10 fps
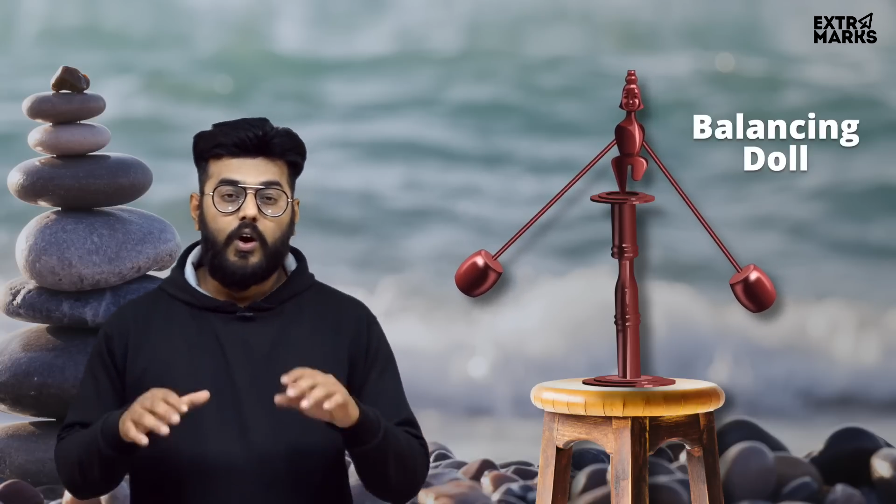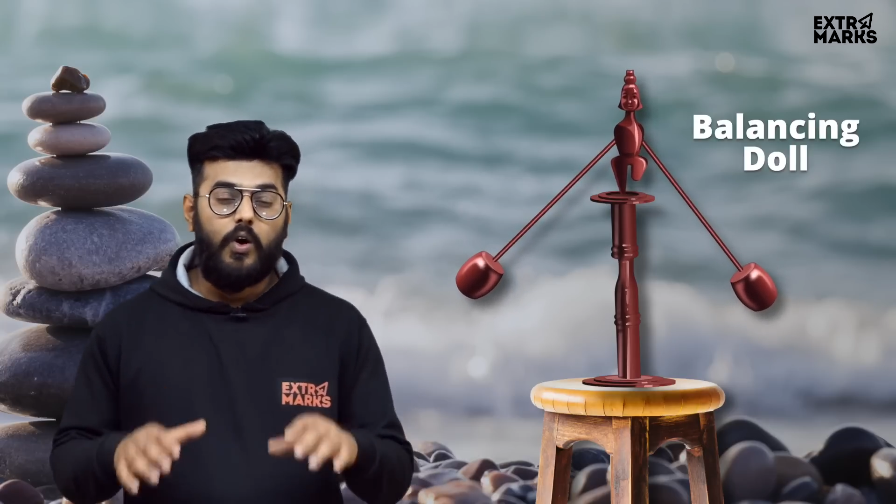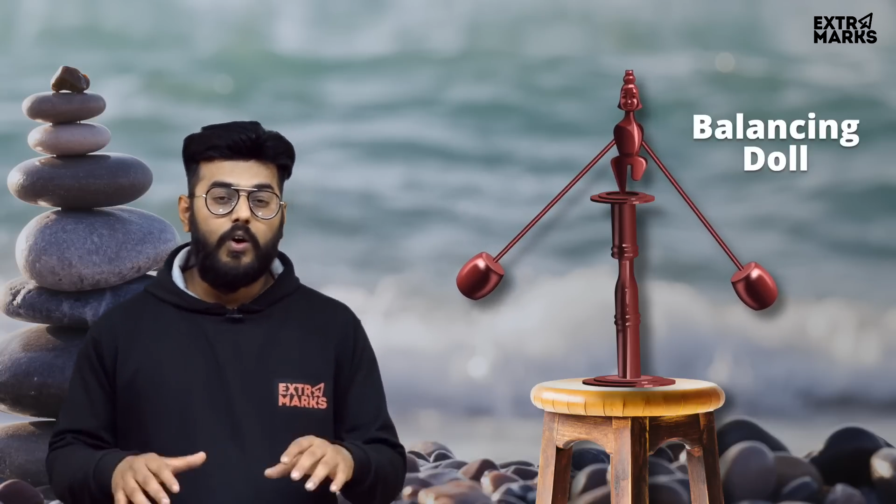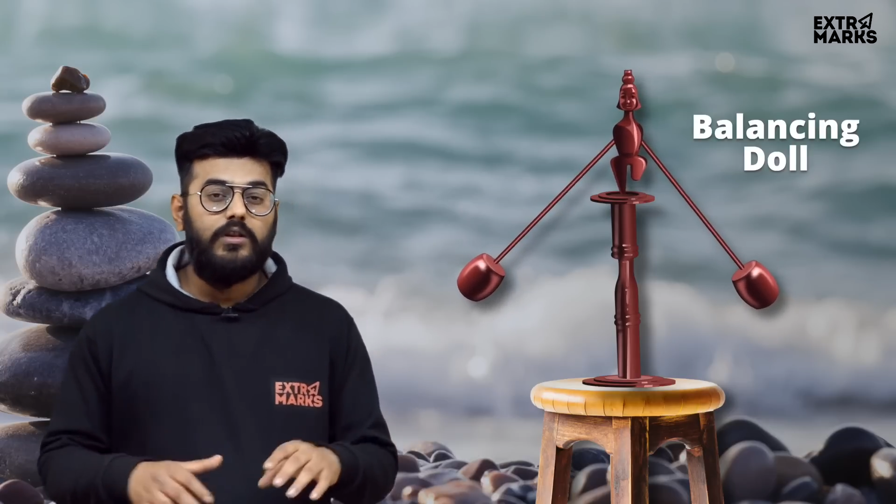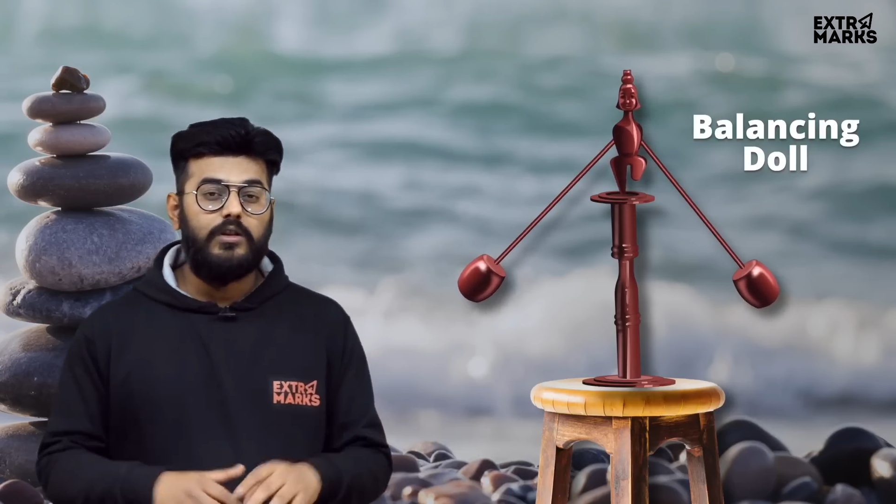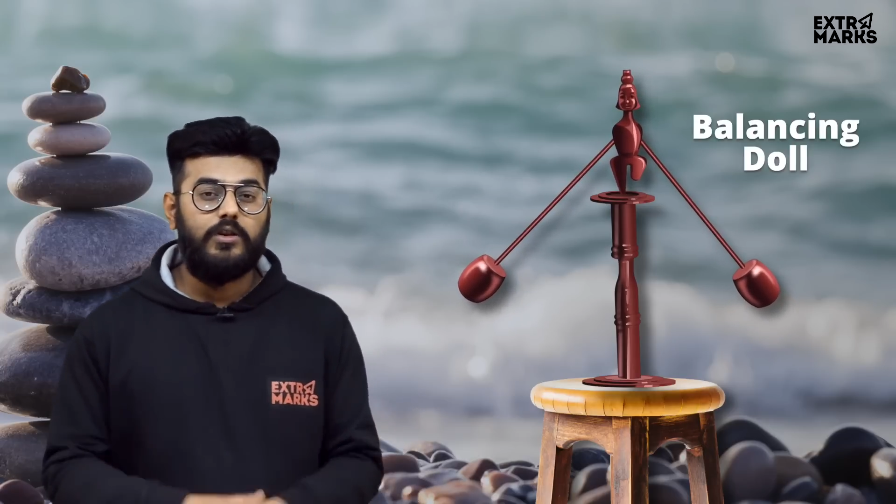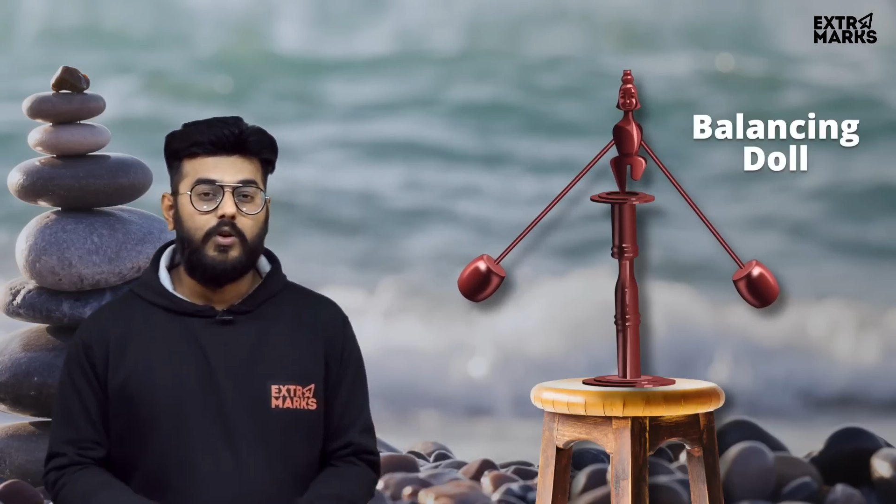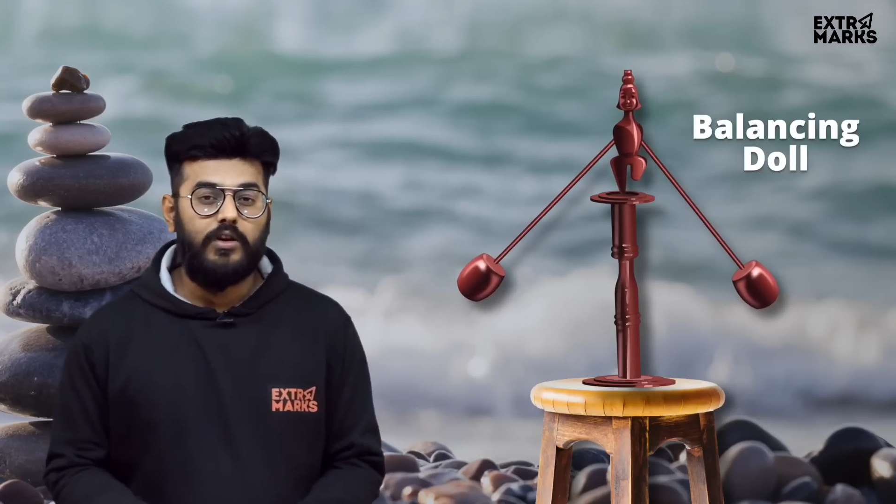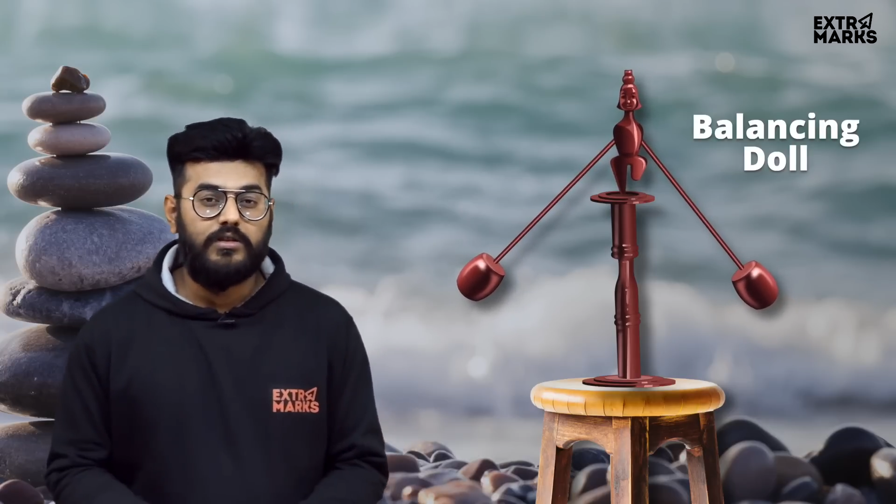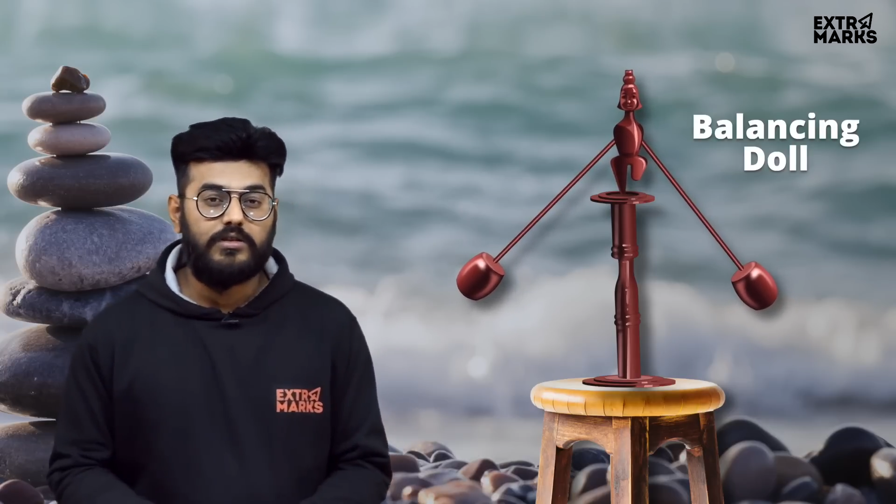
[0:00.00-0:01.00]
all the
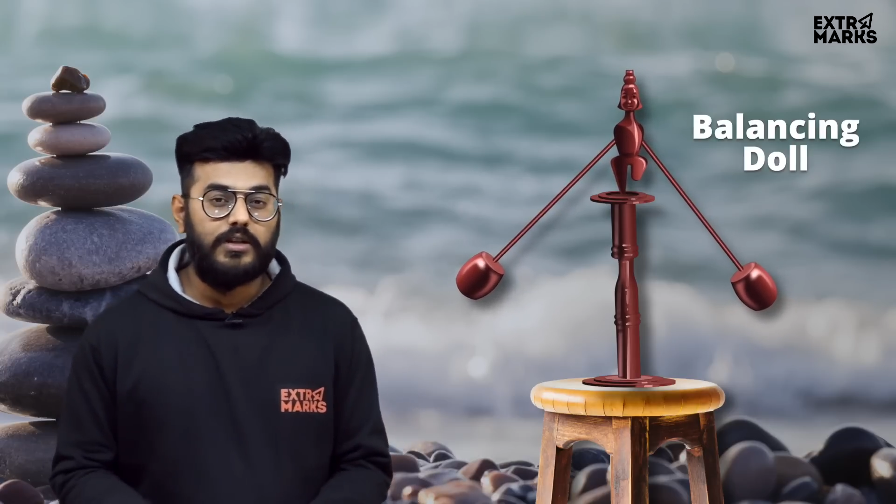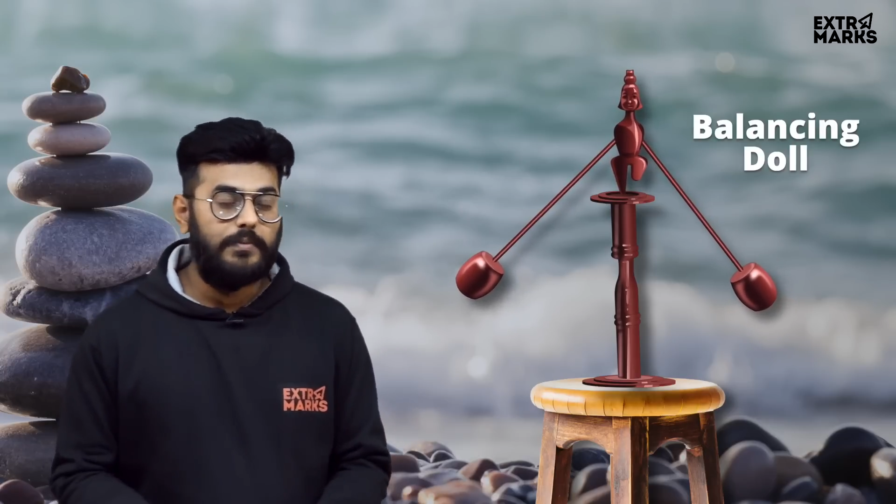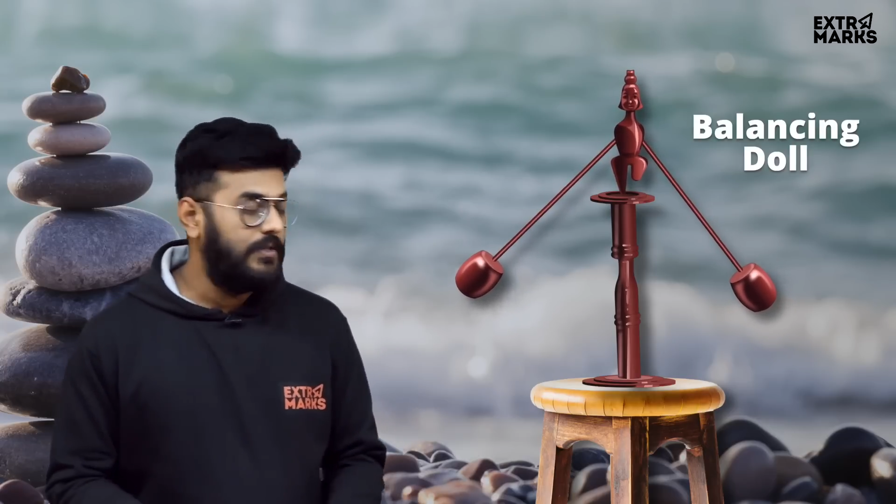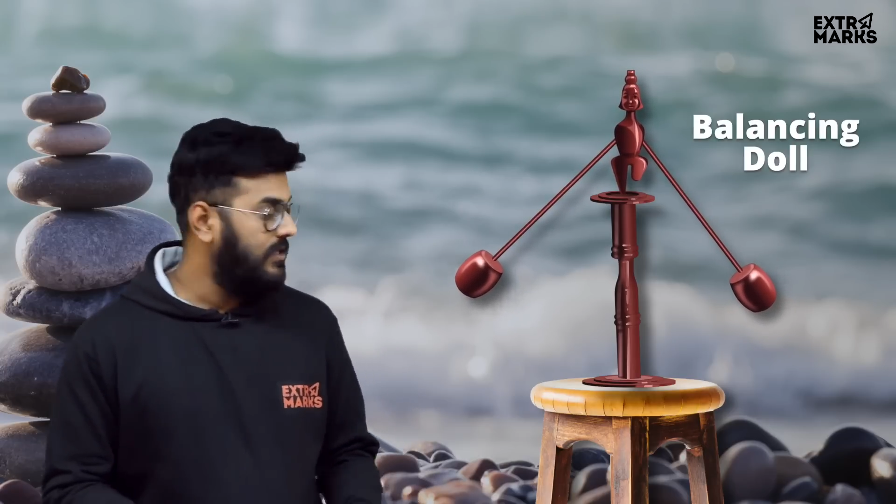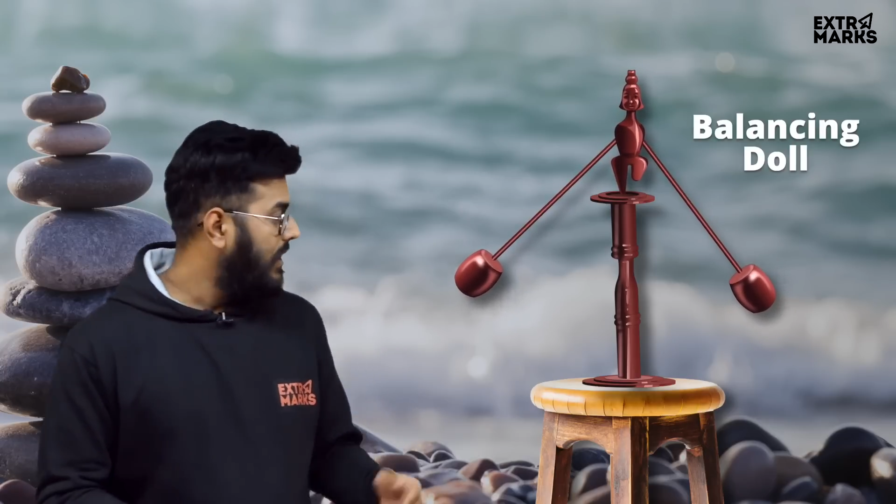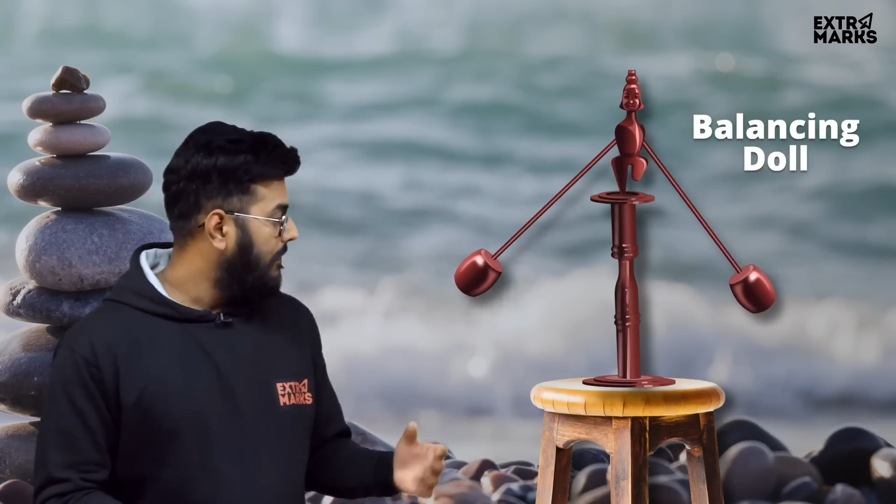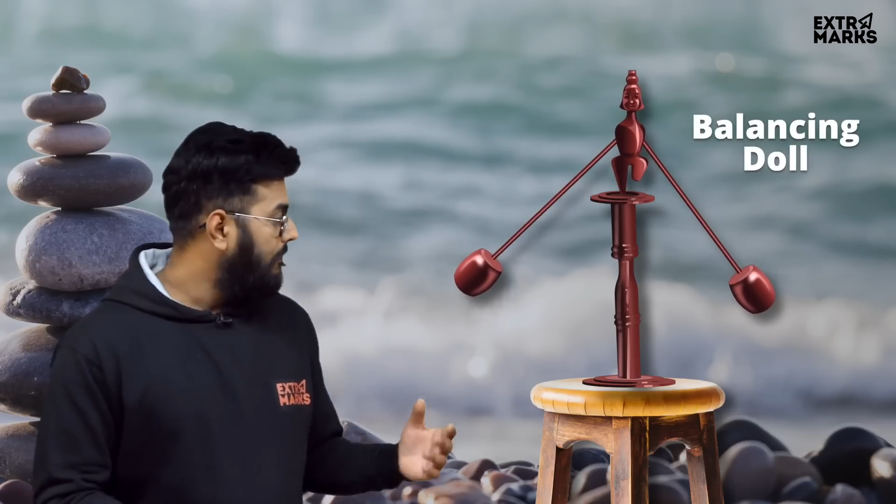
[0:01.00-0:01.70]
concepts